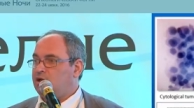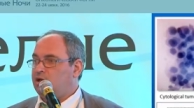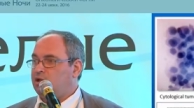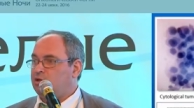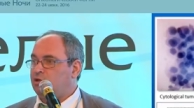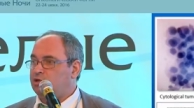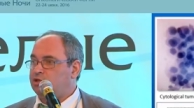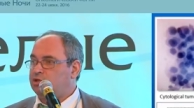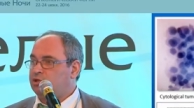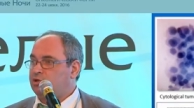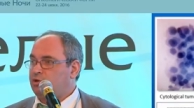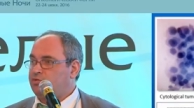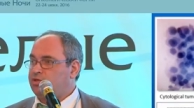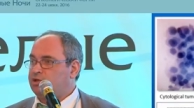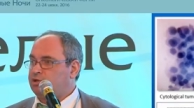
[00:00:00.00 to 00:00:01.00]
loss
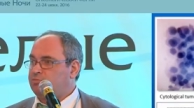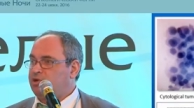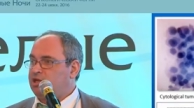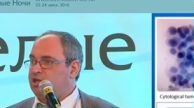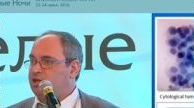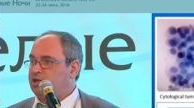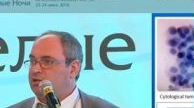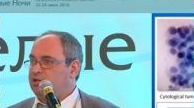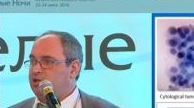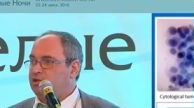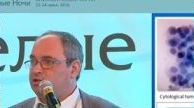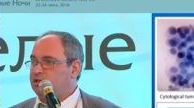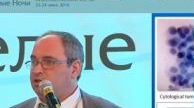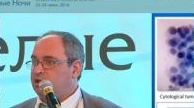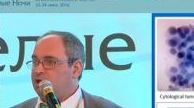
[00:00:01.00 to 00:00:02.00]
of the remaining
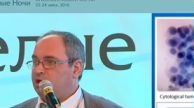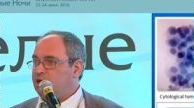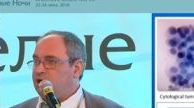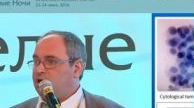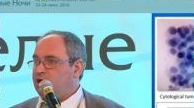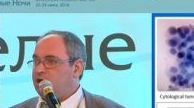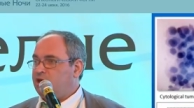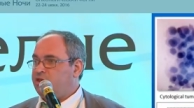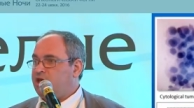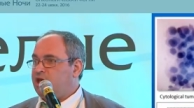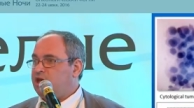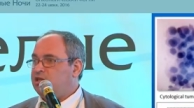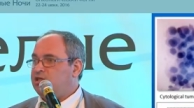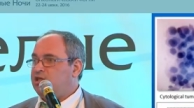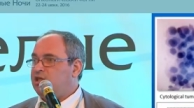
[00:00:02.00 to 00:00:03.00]
allele.
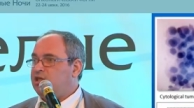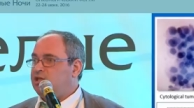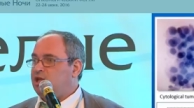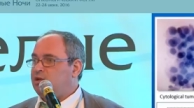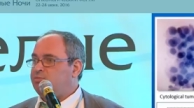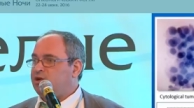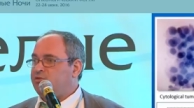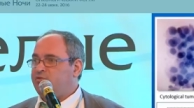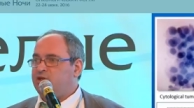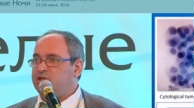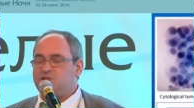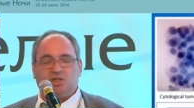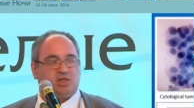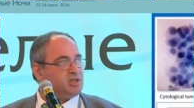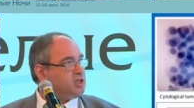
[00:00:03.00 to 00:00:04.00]
They are D N A
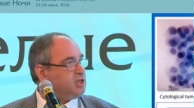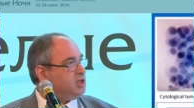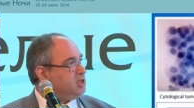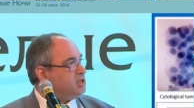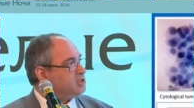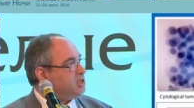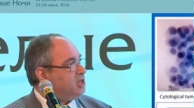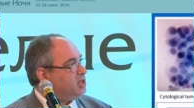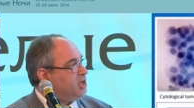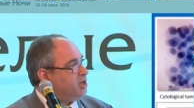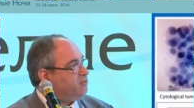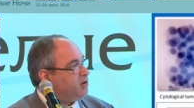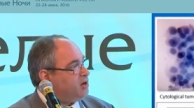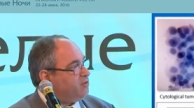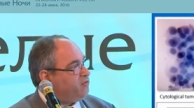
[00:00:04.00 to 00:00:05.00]
proficient. They
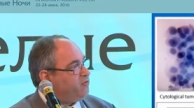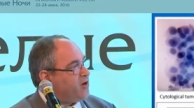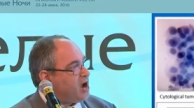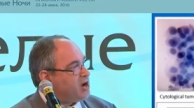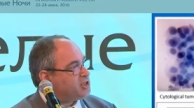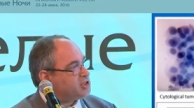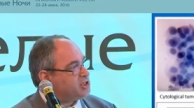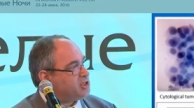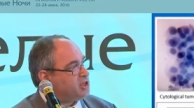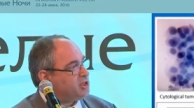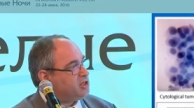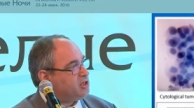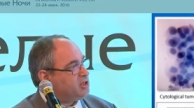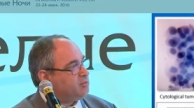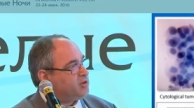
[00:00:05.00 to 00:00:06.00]
have
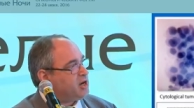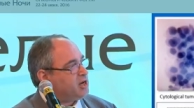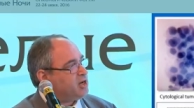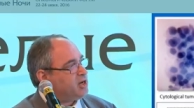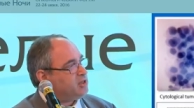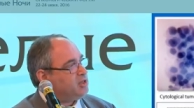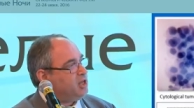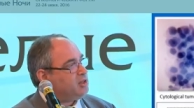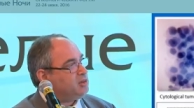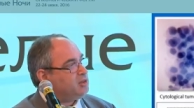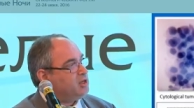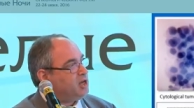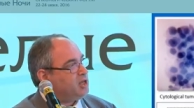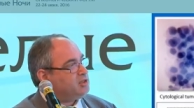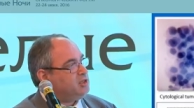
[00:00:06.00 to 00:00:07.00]
functioning B R C A allele,
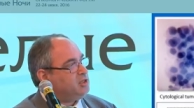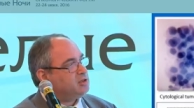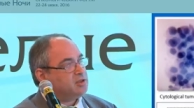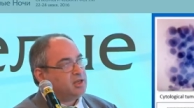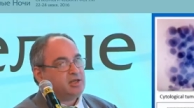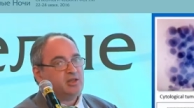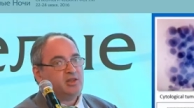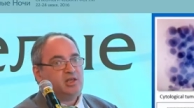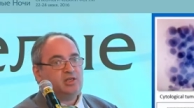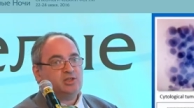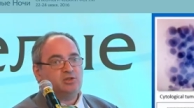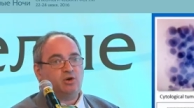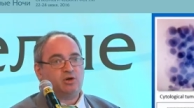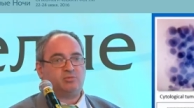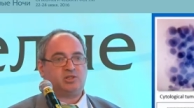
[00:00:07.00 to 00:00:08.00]
allele like
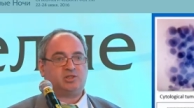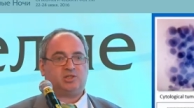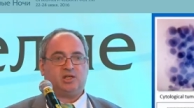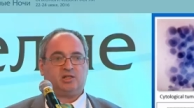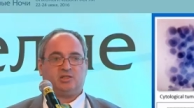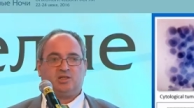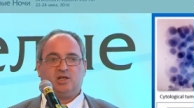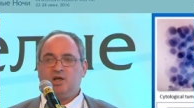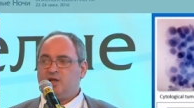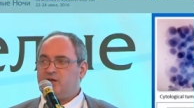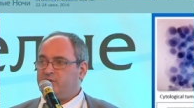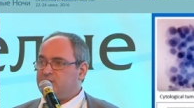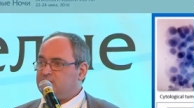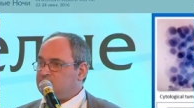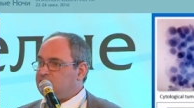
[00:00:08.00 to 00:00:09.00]
these normal cells.
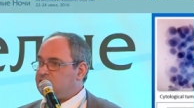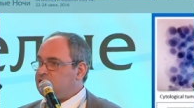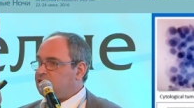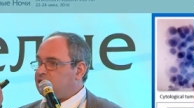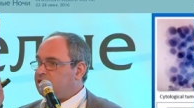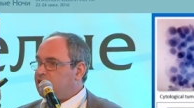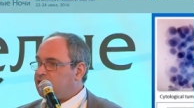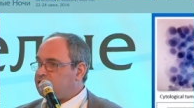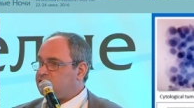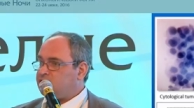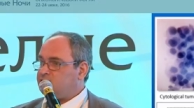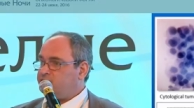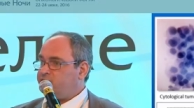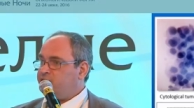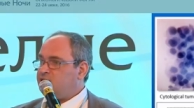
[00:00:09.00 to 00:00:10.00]
This is
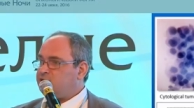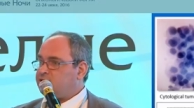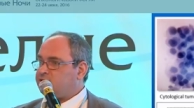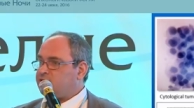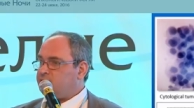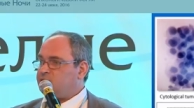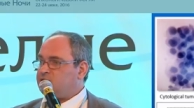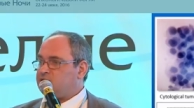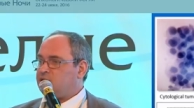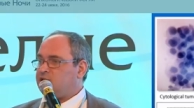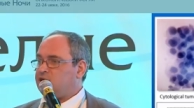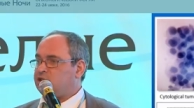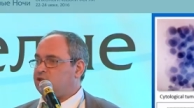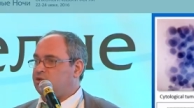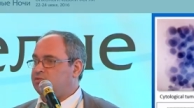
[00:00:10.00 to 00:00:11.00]
selection, very rapid
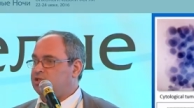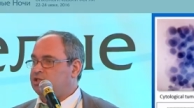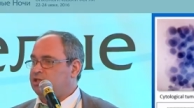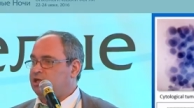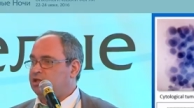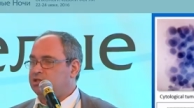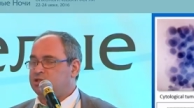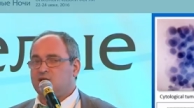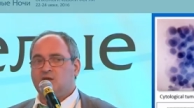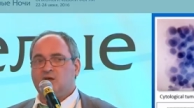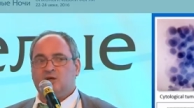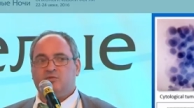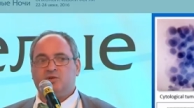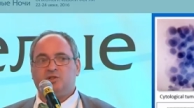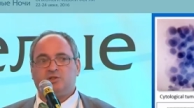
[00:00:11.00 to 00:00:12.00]
selection of the cells,
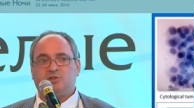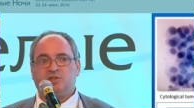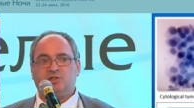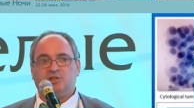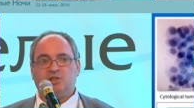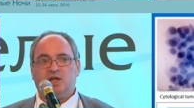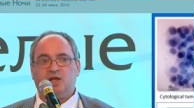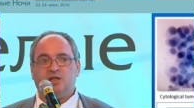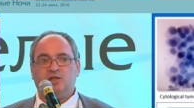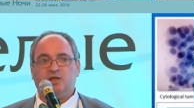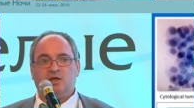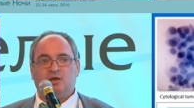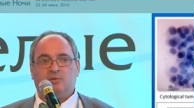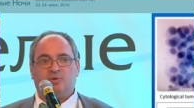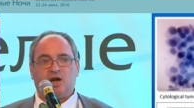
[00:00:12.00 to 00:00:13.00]
which retain B